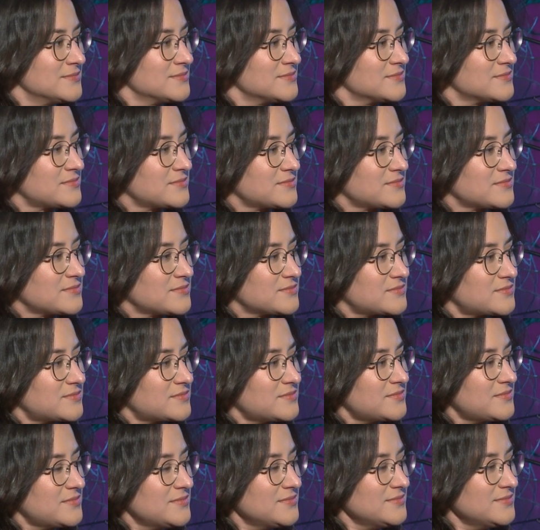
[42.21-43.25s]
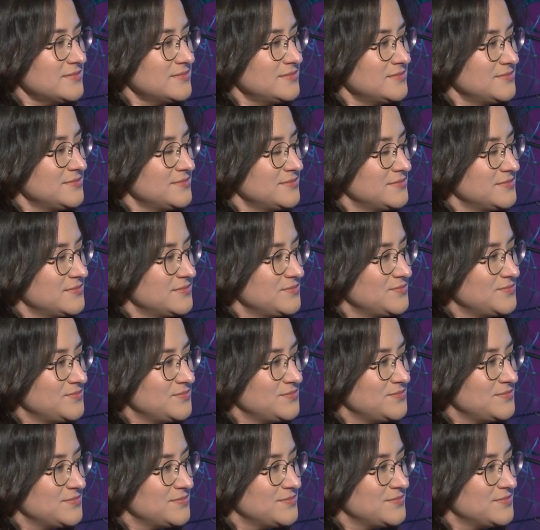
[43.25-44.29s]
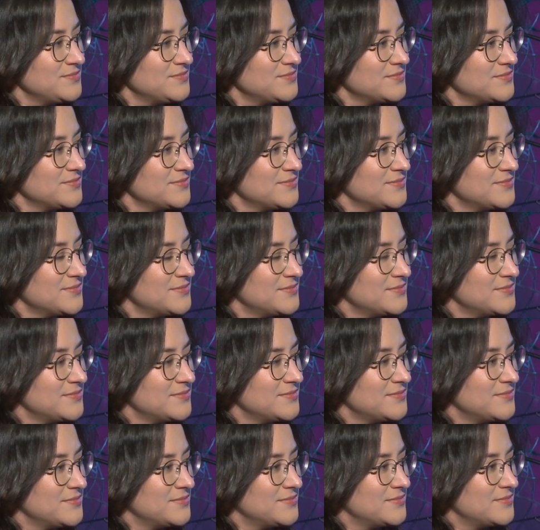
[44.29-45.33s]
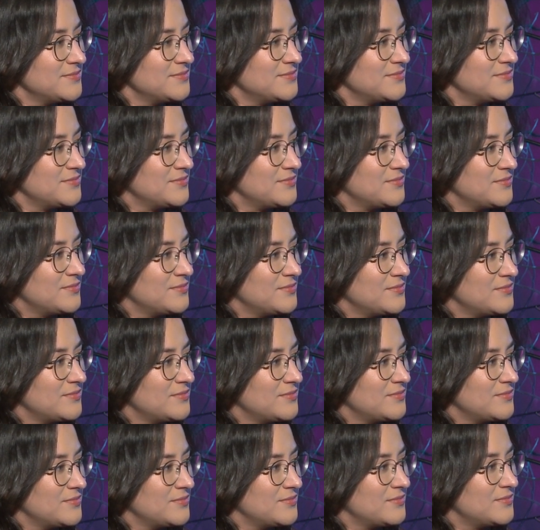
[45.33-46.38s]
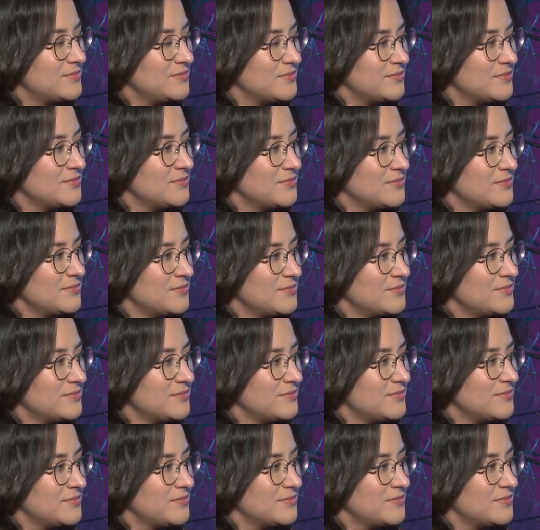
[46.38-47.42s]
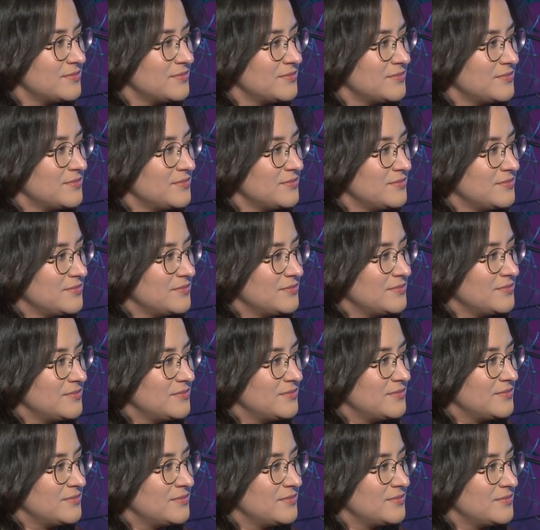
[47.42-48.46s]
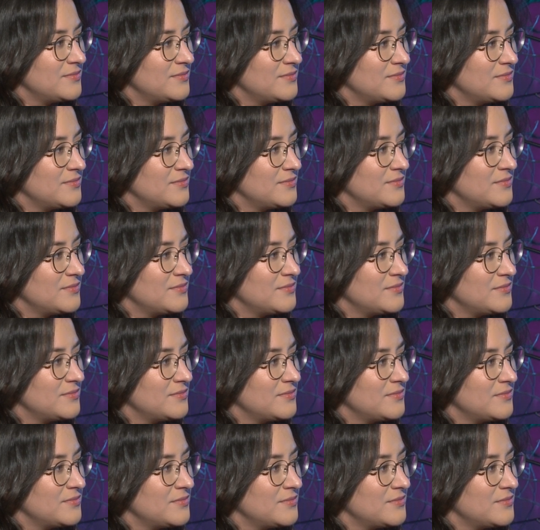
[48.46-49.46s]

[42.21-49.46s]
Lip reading: This person isn't speaking.